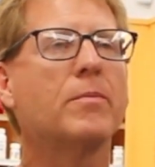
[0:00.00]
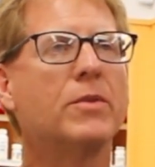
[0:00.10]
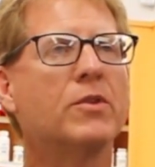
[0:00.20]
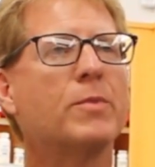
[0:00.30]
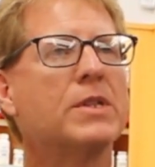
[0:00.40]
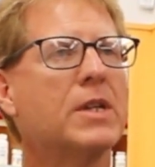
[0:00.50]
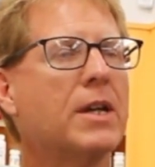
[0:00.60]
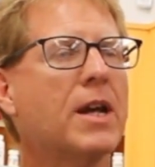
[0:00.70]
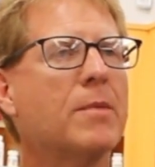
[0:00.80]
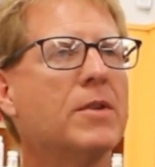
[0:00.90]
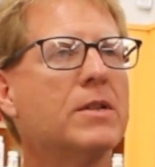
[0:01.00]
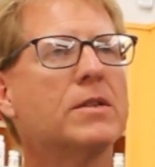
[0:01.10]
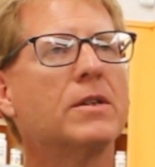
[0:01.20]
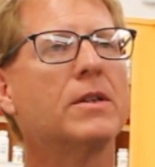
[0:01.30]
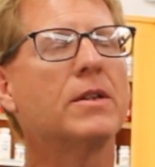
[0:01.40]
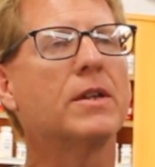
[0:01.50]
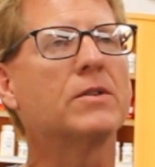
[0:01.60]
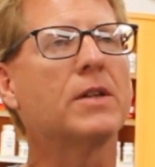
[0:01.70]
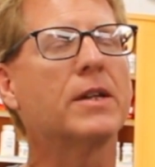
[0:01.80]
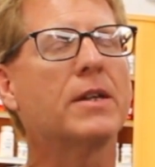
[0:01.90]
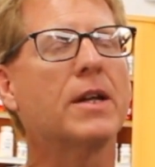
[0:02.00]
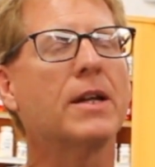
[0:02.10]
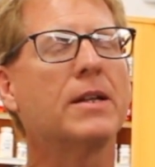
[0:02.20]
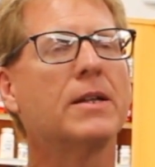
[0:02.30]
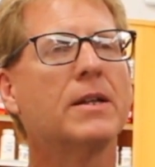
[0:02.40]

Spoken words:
dispensing cabinets and things like that.